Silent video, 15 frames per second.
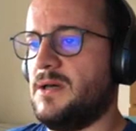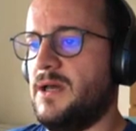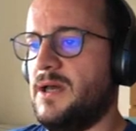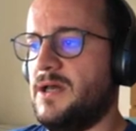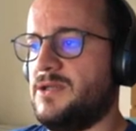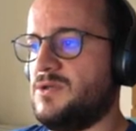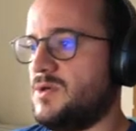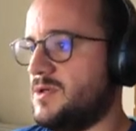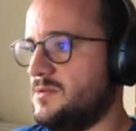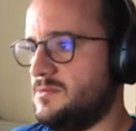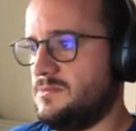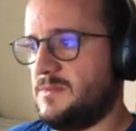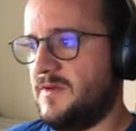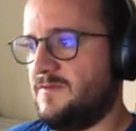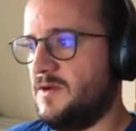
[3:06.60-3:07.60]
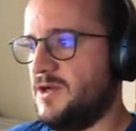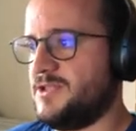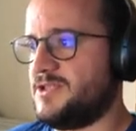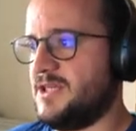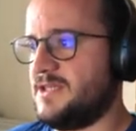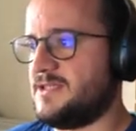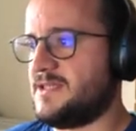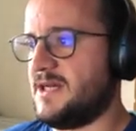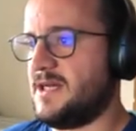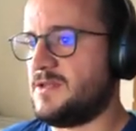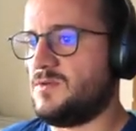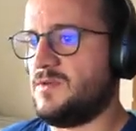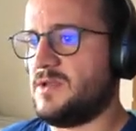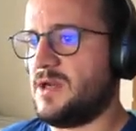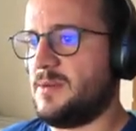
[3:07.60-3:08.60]
Uh, you can definitely change
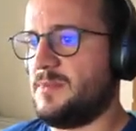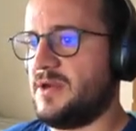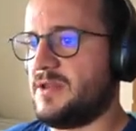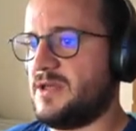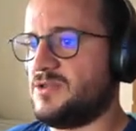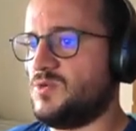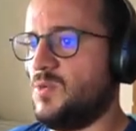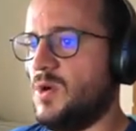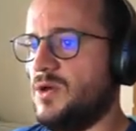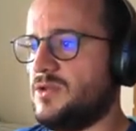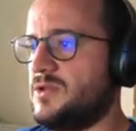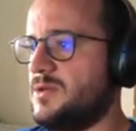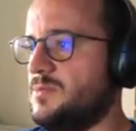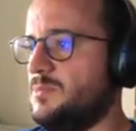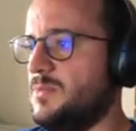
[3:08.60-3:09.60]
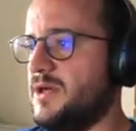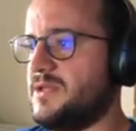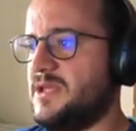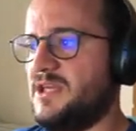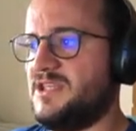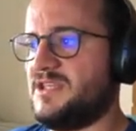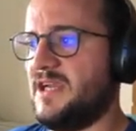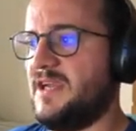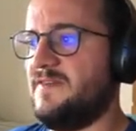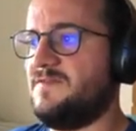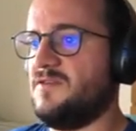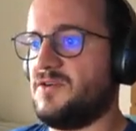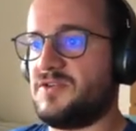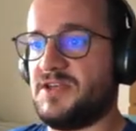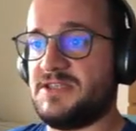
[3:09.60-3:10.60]
that to the number that you want, but initially
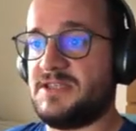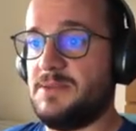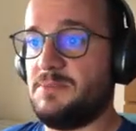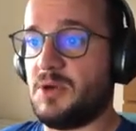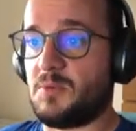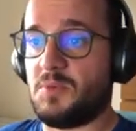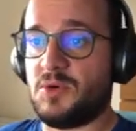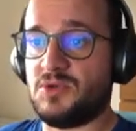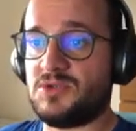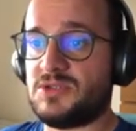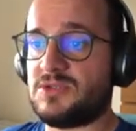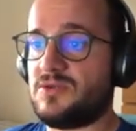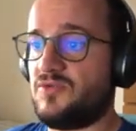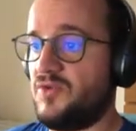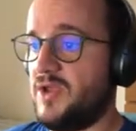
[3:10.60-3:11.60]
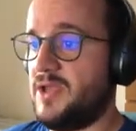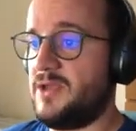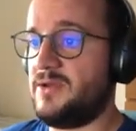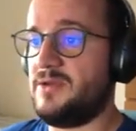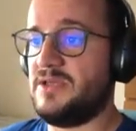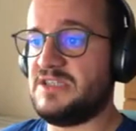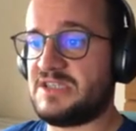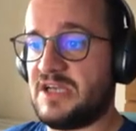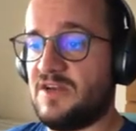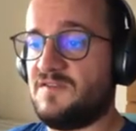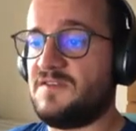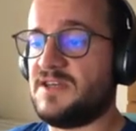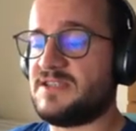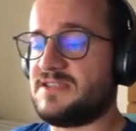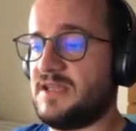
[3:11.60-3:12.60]
for testing purpose, 3 is kind
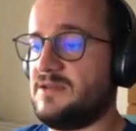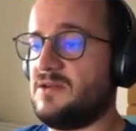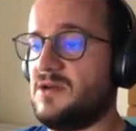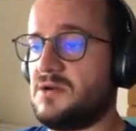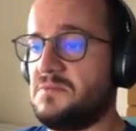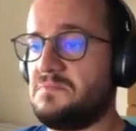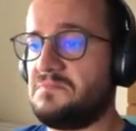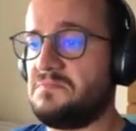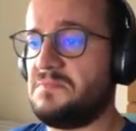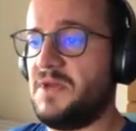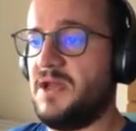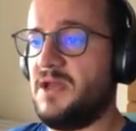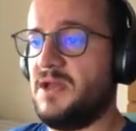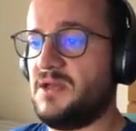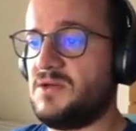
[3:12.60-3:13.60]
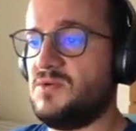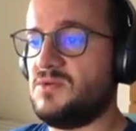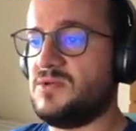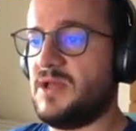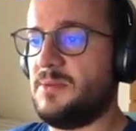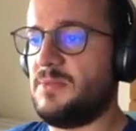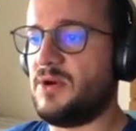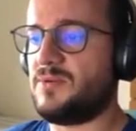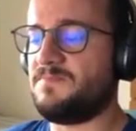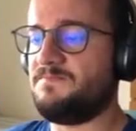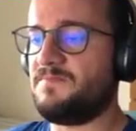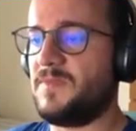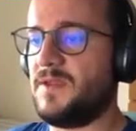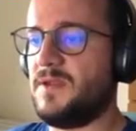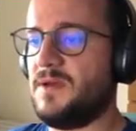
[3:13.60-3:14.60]
of a standard uh, good number.
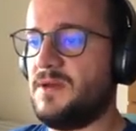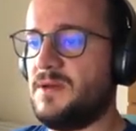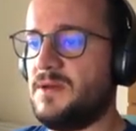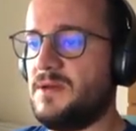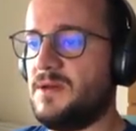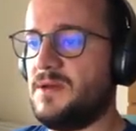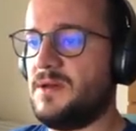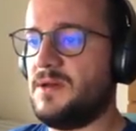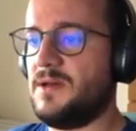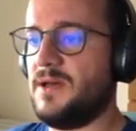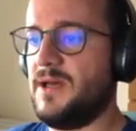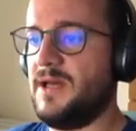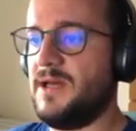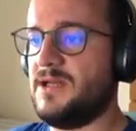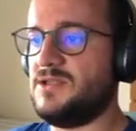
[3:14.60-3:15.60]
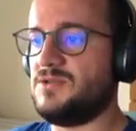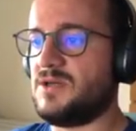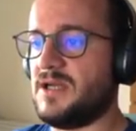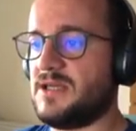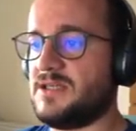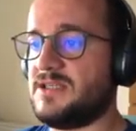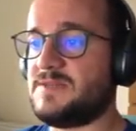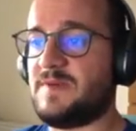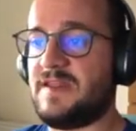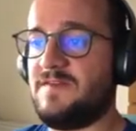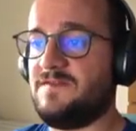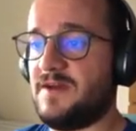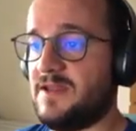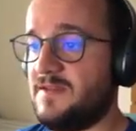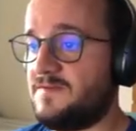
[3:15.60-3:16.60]
Uh, you can
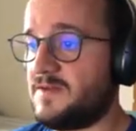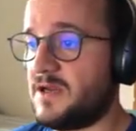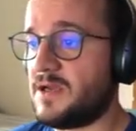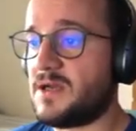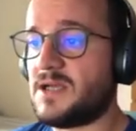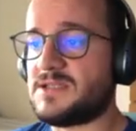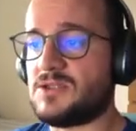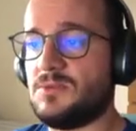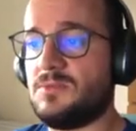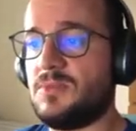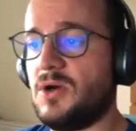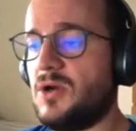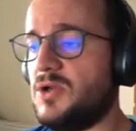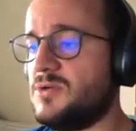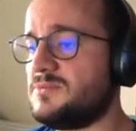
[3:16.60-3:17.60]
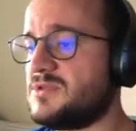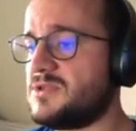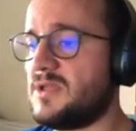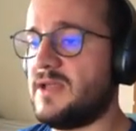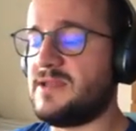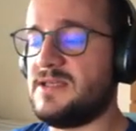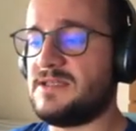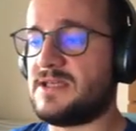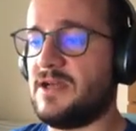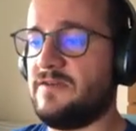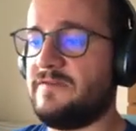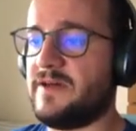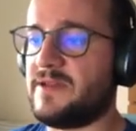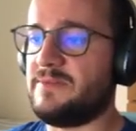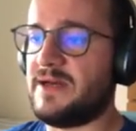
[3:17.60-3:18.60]
specify different custom volumes, that is kind
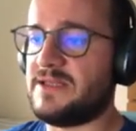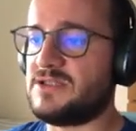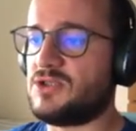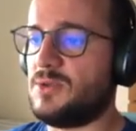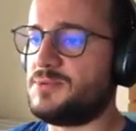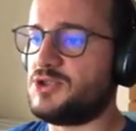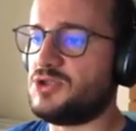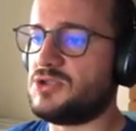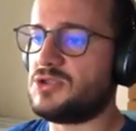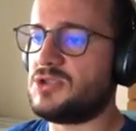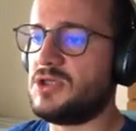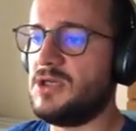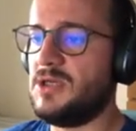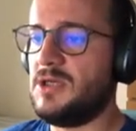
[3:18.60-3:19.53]
of advanced options,